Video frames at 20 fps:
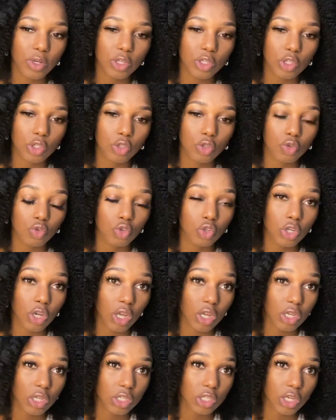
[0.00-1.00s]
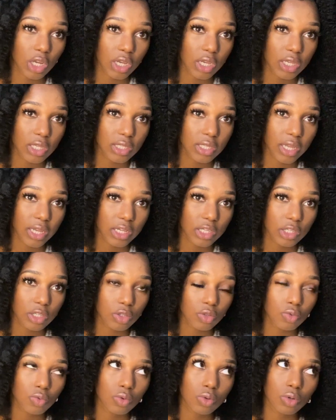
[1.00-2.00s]
just do chunky
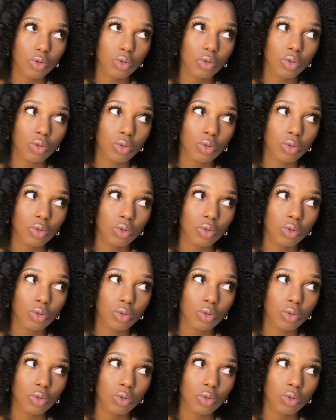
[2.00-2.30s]
sections, or